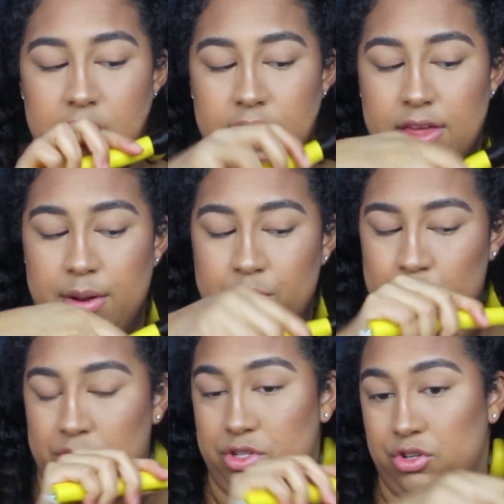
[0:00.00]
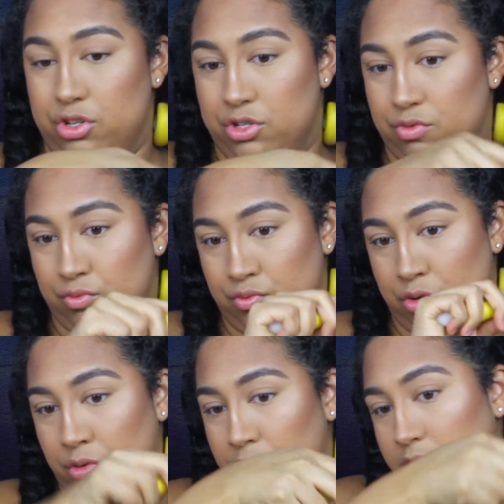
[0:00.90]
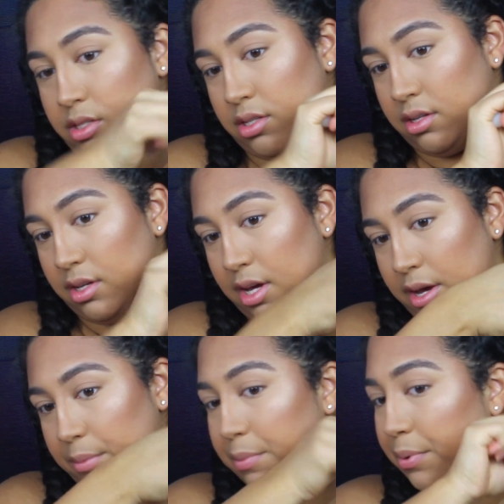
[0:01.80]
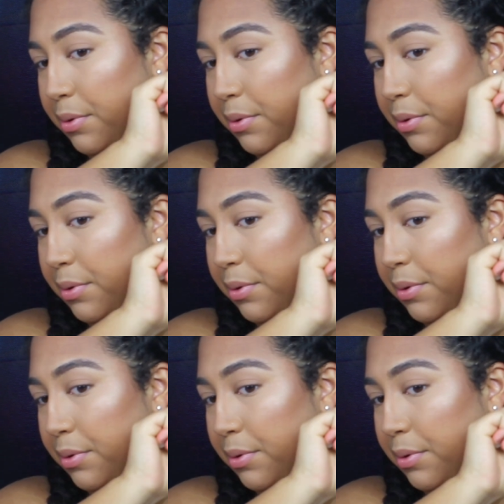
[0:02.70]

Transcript: and then I'm going to just roll it up.